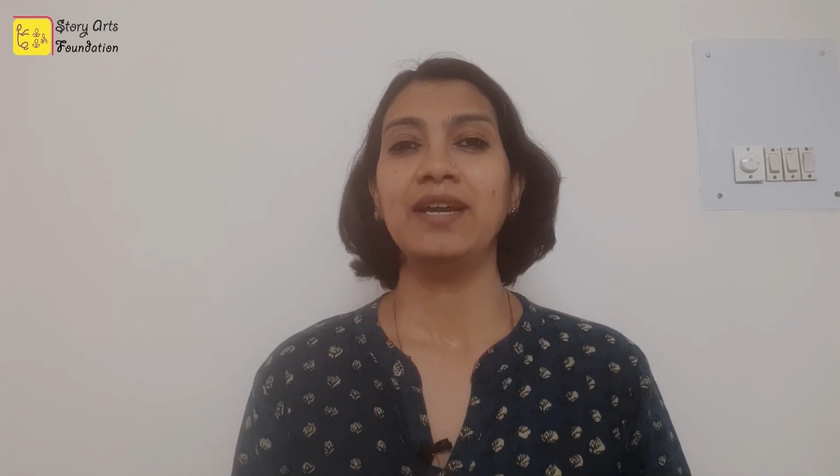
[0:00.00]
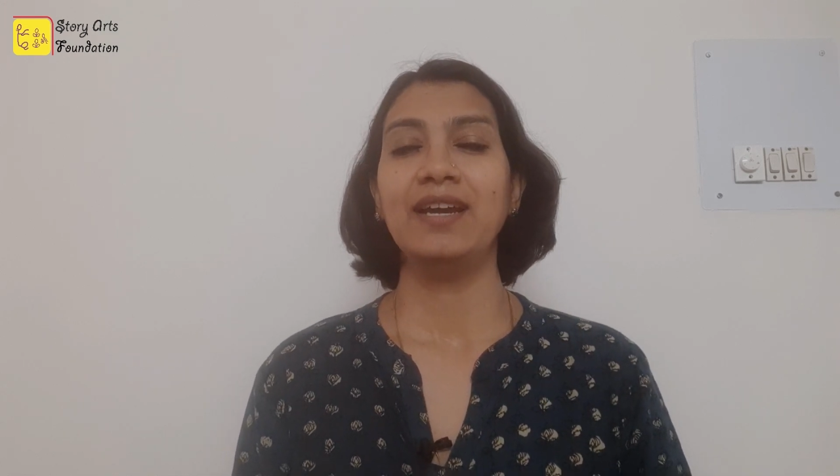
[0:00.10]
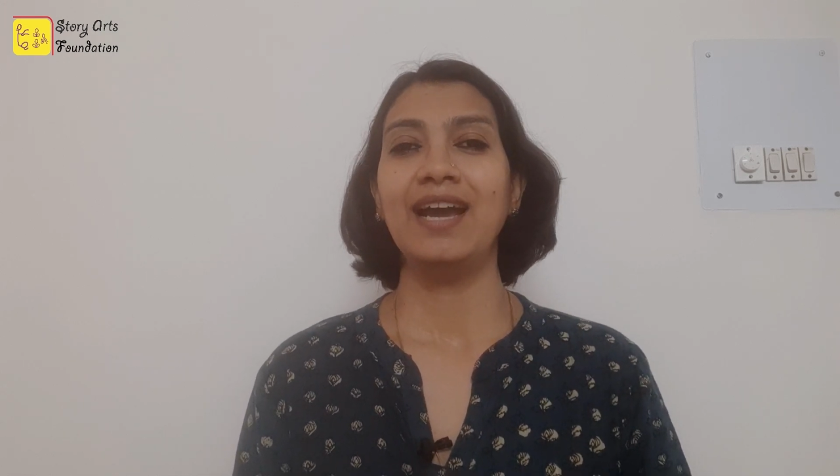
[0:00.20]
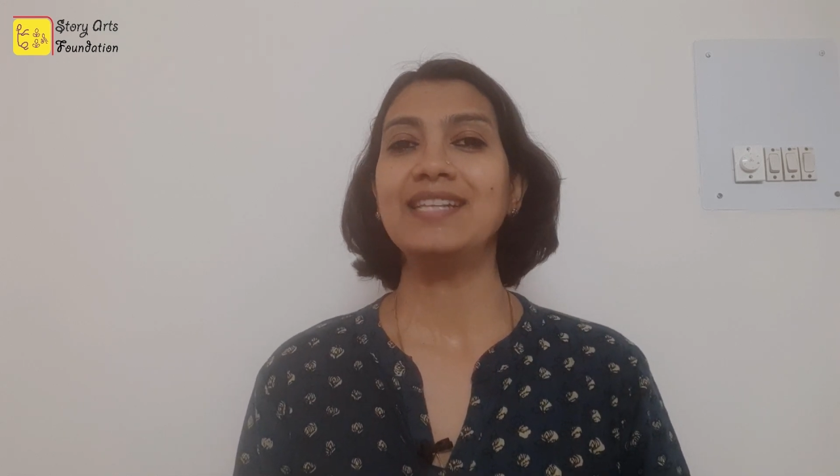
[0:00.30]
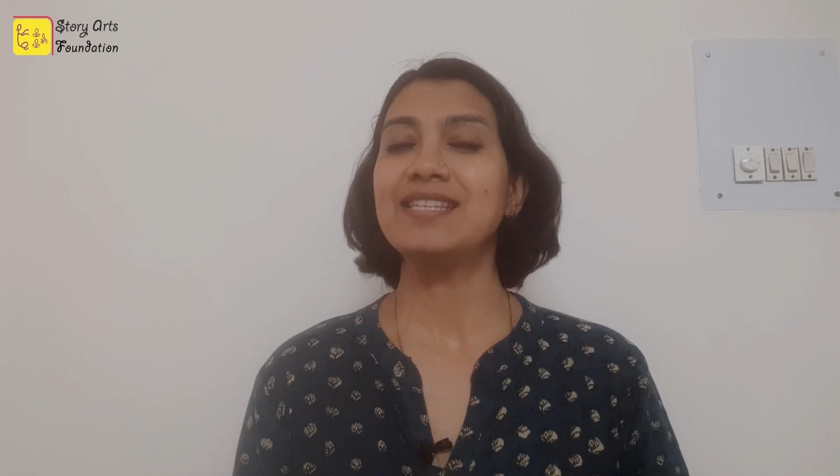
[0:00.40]

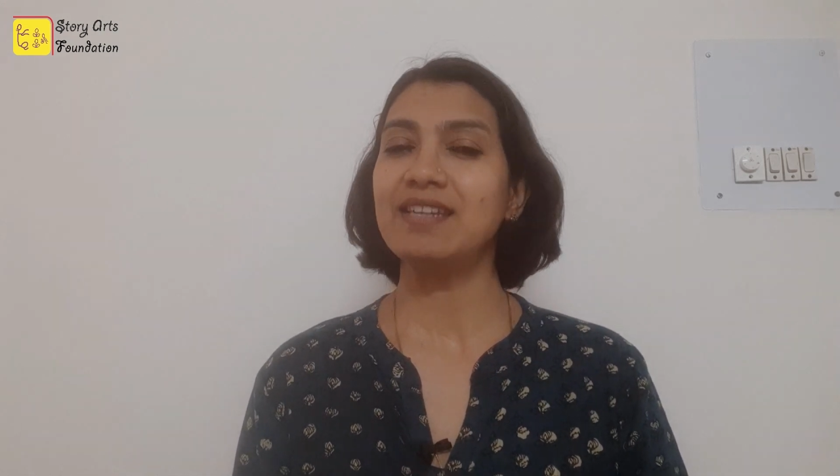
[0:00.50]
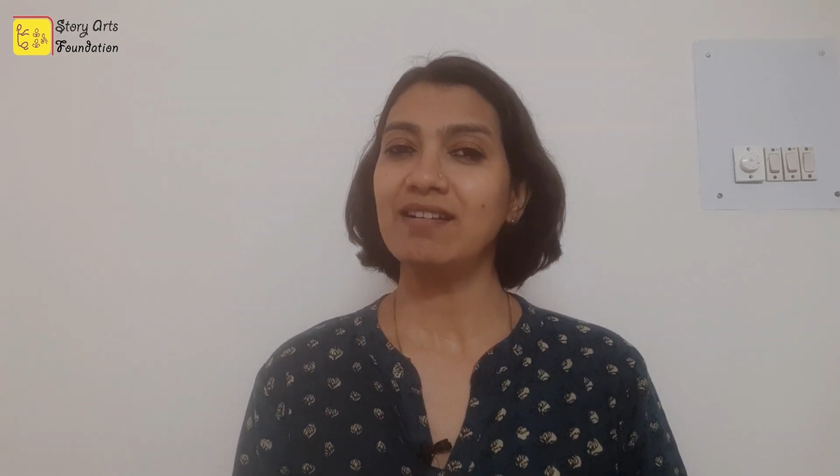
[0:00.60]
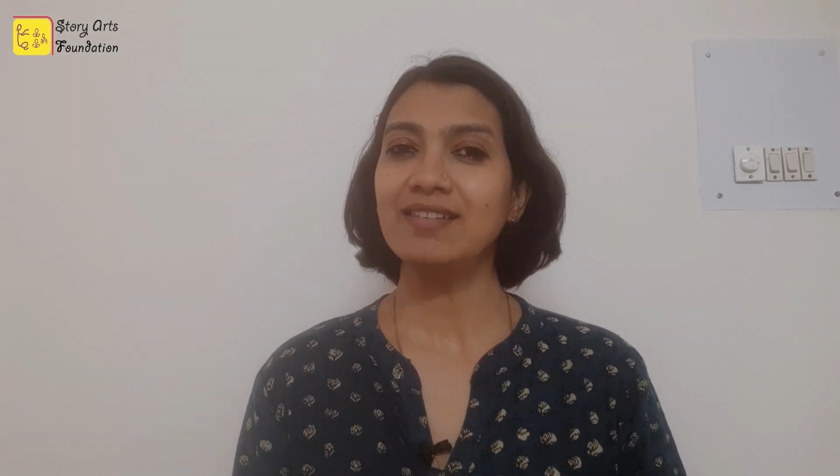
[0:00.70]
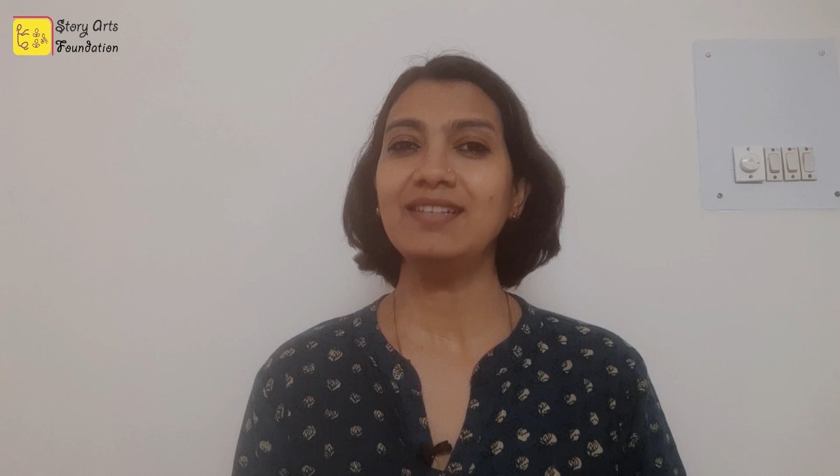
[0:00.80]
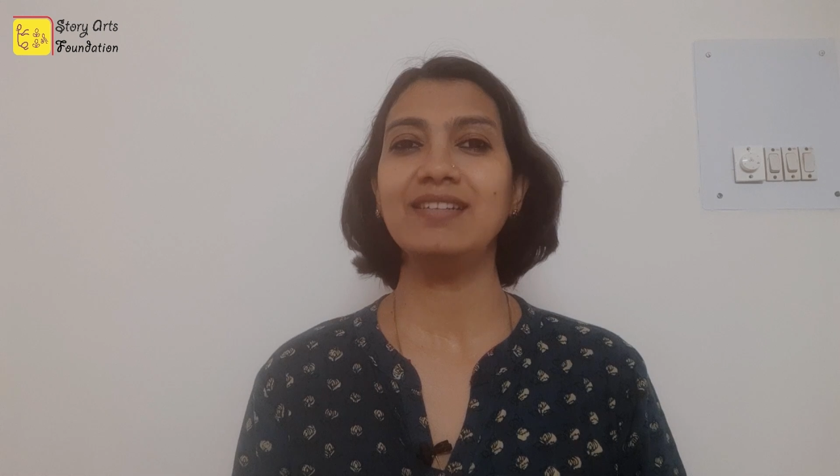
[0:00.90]
had
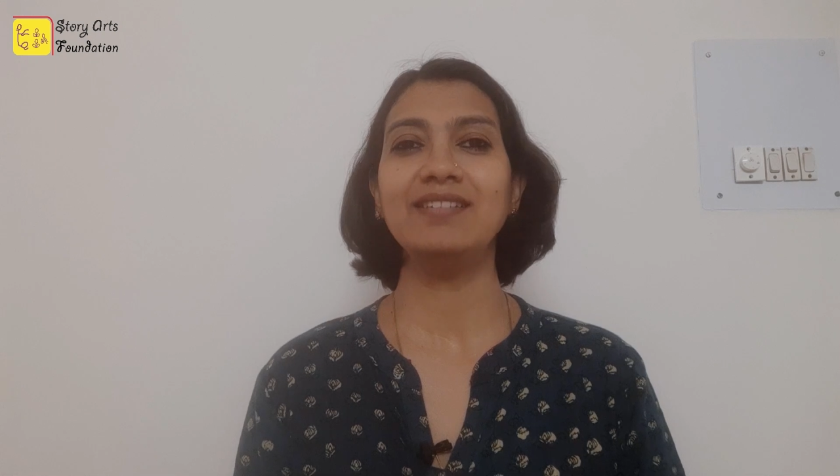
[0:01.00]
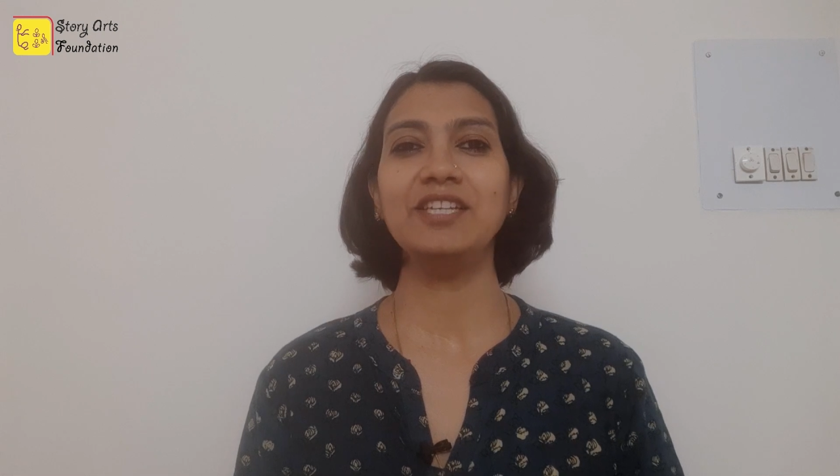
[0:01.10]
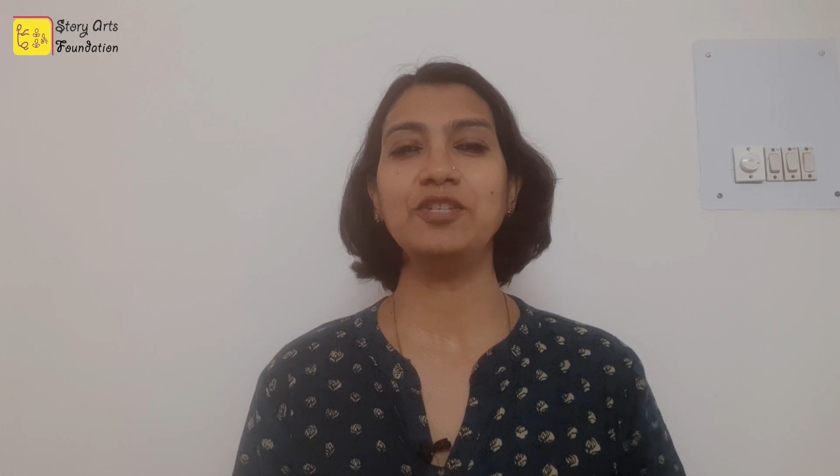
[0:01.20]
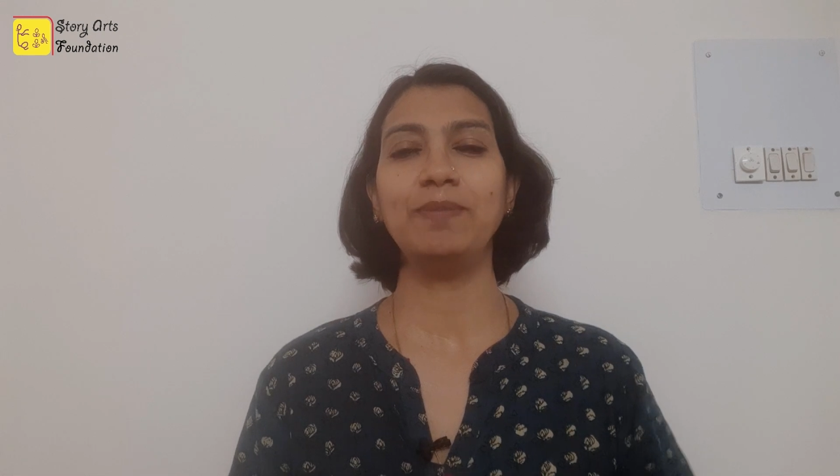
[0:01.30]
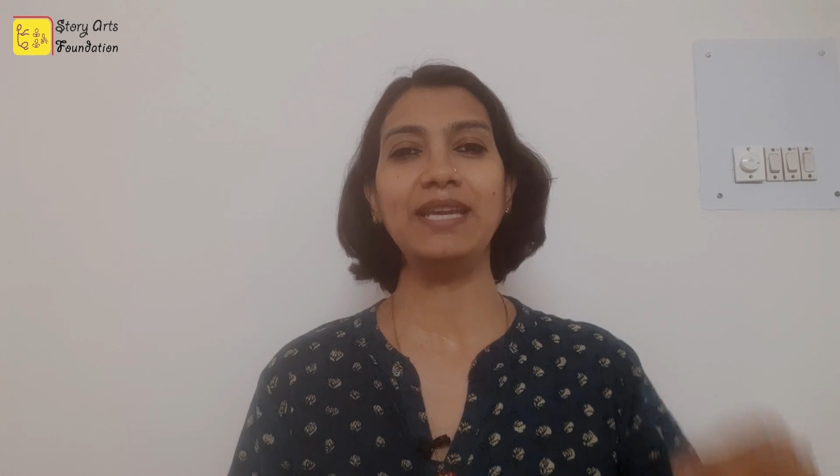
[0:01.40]
started
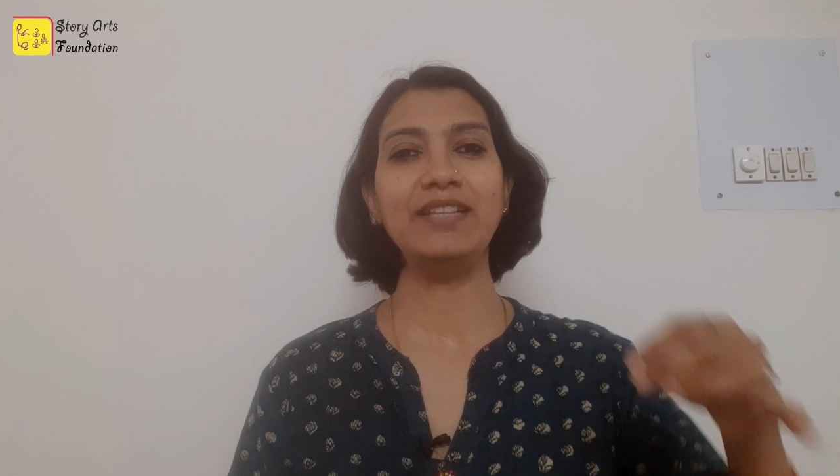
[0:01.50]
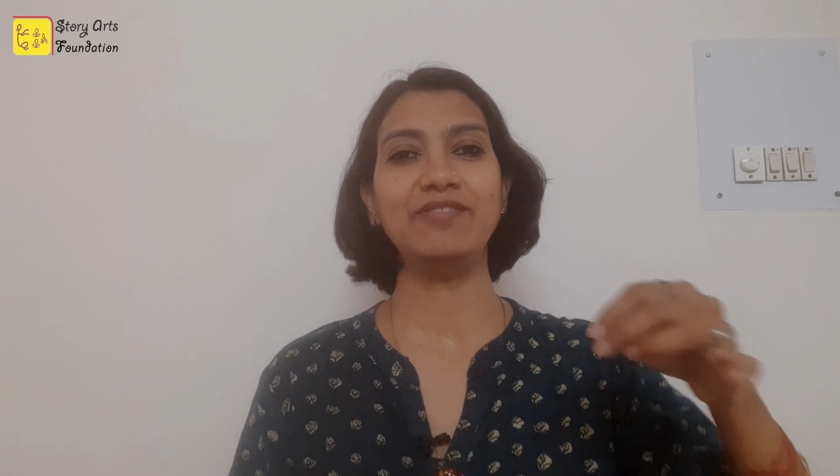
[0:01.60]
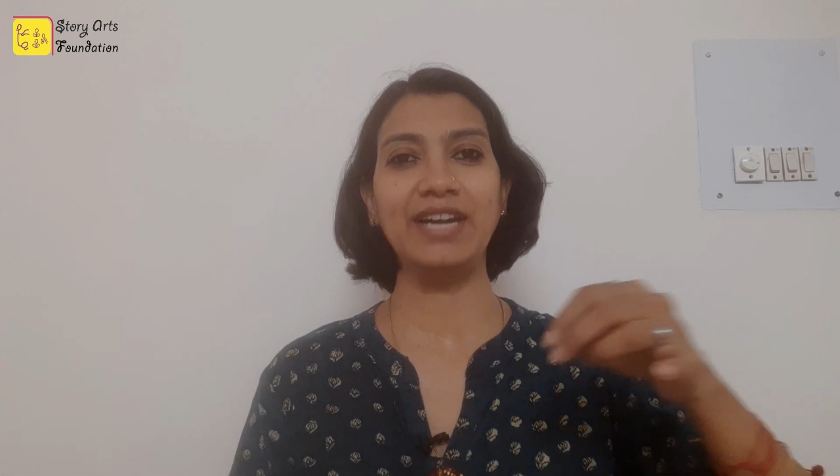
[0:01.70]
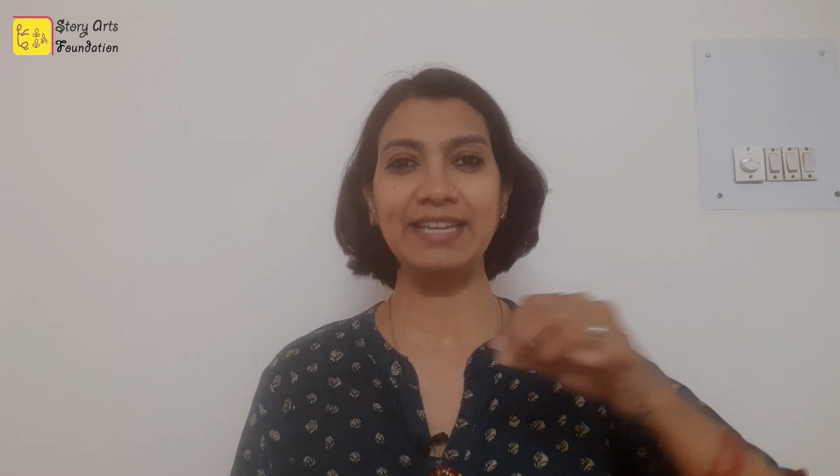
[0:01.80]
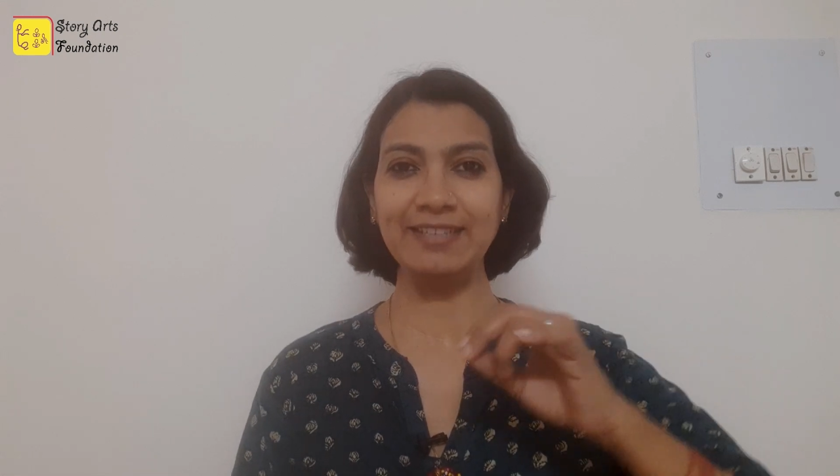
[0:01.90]
learning to play the
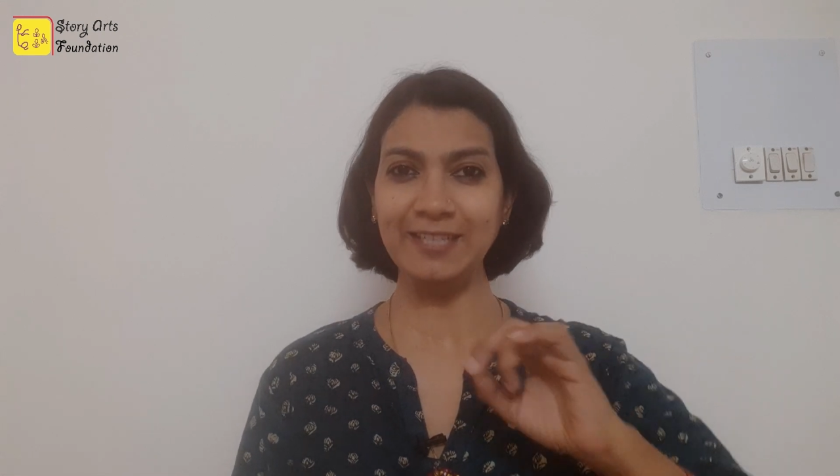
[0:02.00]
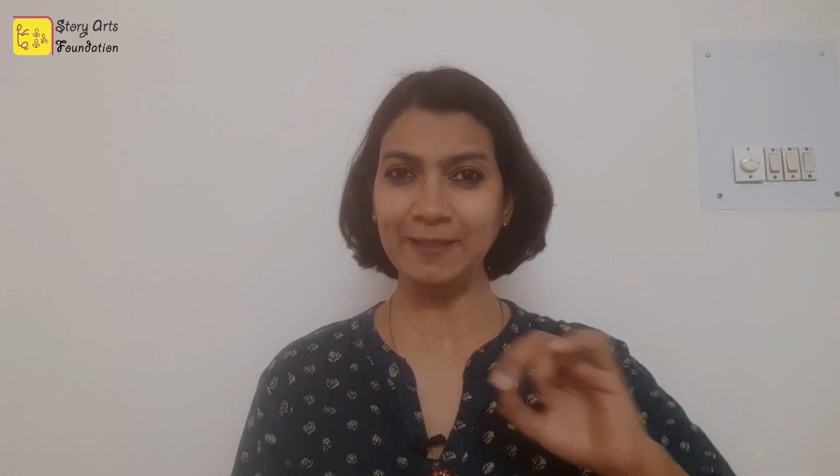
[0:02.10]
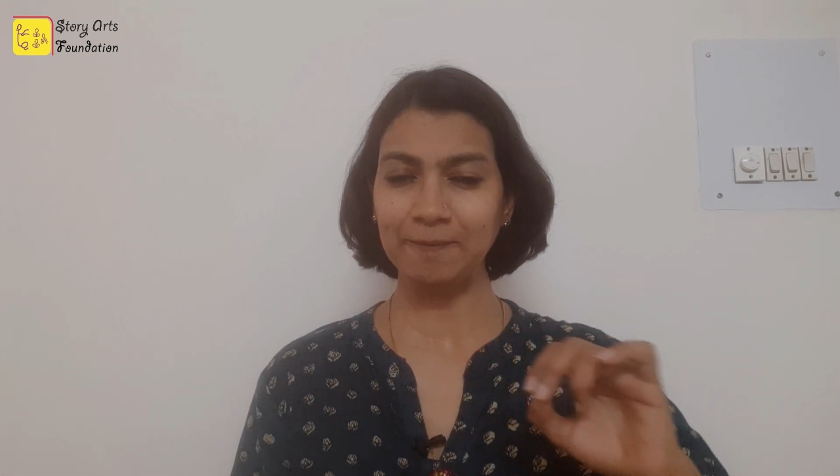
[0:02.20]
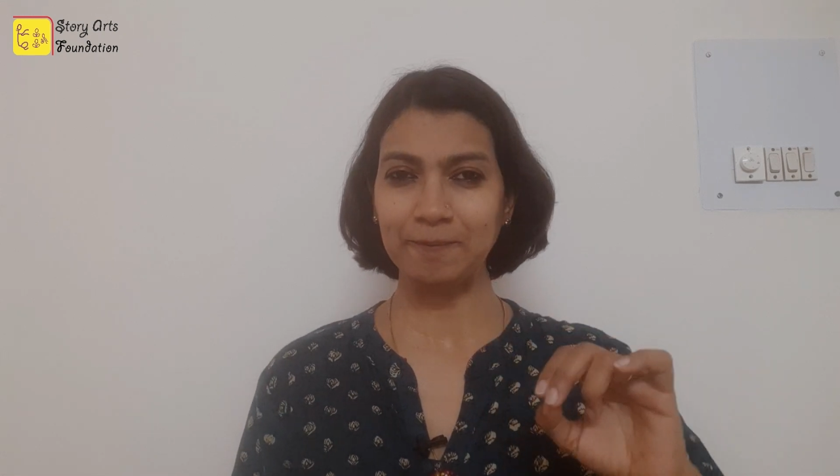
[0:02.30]
violin,